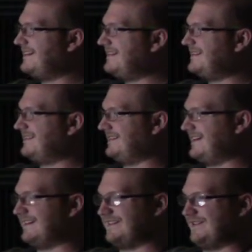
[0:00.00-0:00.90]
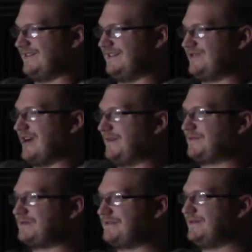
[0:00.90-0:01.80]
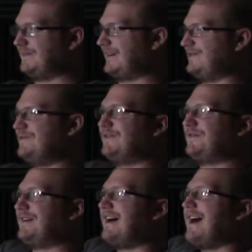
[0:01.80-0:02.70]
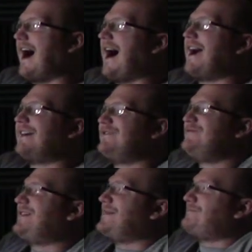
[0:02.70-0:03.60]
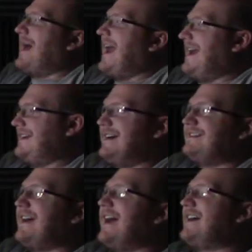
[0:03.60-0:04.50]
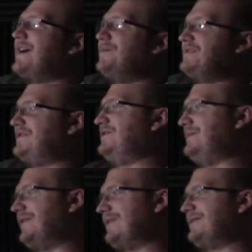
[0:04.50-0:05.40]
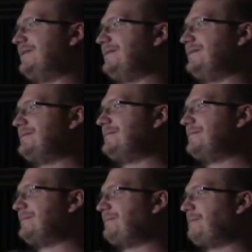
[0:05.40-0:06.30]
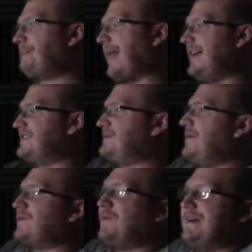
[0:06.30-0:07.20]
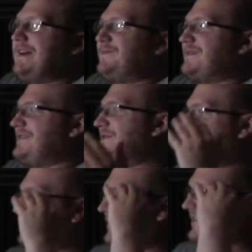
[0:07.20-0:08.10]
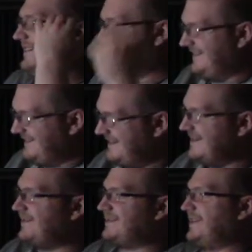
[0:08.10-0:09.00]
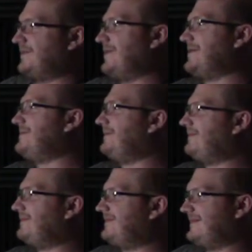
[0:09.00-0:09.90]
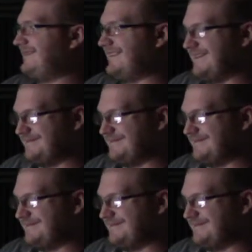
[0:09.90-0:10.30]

goes. Yeah, he, he, he travels with Snoop. Snoop. Like who the fuck? You get paid to hang out with Snoop Dogg And they uh, what and smoke celebrity with was it? Snoop was Dogg. it Seth Rogen. Seth? Yeah, Yeah. talked